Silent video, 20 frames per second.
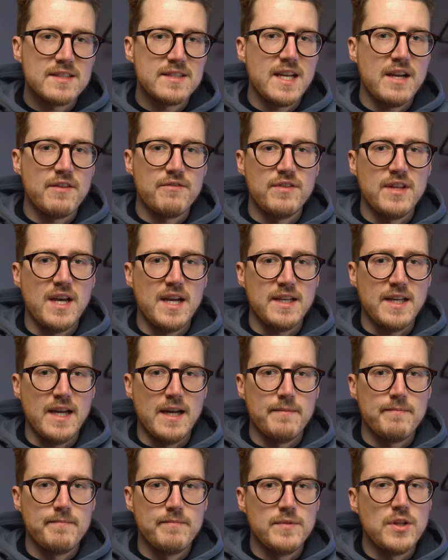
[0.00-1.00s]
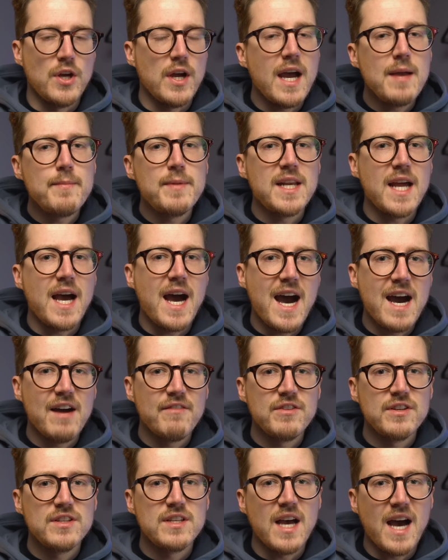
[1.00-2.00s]
set for that yet. Now I'm an
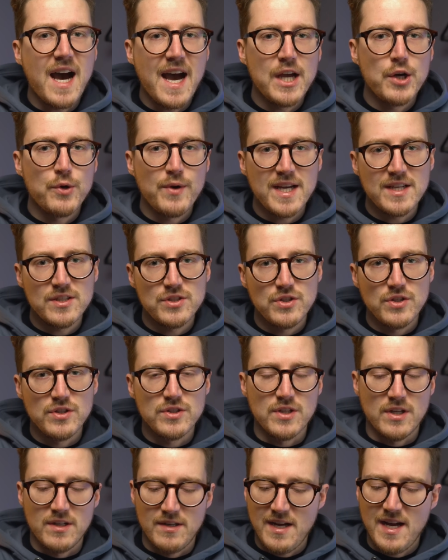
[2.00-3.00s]
avid iOS user.